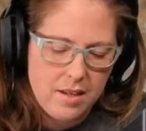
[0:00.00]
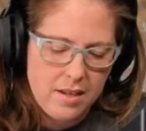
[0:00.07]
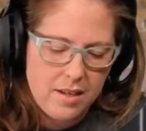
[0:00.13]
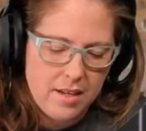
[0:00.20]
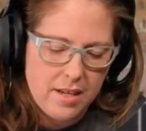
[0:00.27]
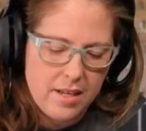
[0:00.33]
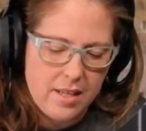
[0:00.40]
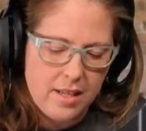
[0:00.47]

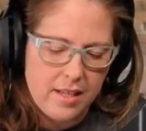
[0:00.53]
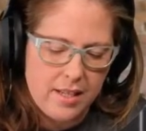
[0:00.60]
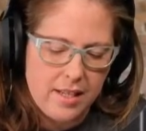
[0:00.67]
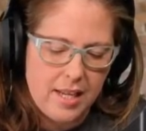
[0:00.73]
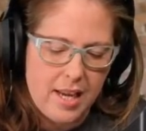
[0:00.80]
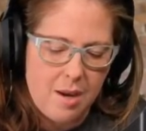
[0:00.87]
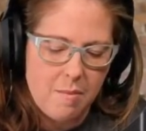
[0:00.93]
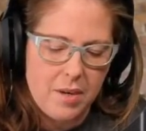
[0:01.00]
And then
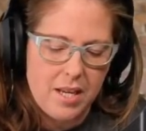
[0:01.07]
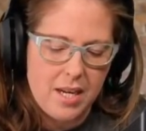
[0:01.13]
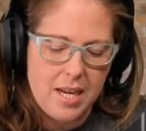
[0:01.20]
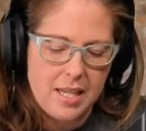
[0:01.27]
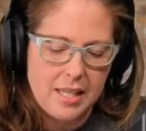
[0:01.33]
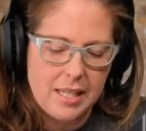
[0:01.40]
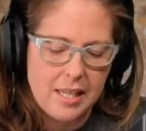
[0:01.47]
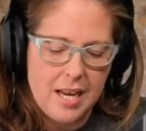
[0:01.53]
tape it
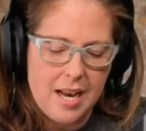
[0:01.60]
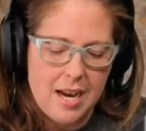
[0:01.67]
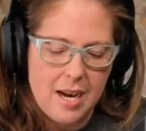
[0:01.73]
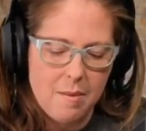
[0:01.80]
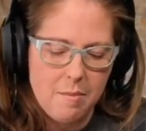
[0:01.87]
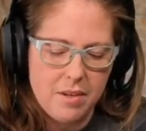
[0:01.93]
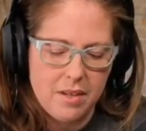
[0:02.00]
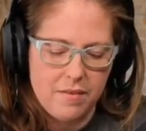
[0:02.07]
on
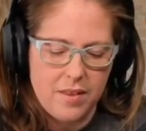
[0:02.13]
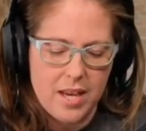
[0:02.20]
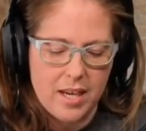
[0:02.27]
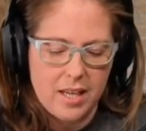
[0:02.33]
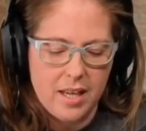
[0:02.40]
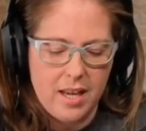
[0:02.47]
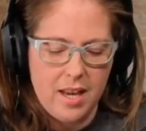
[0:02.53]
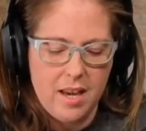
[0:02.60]
top of that
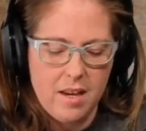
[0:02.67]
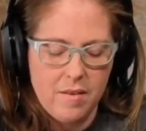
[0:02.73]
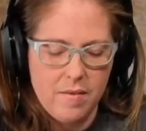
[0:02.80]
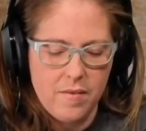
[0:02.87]
key.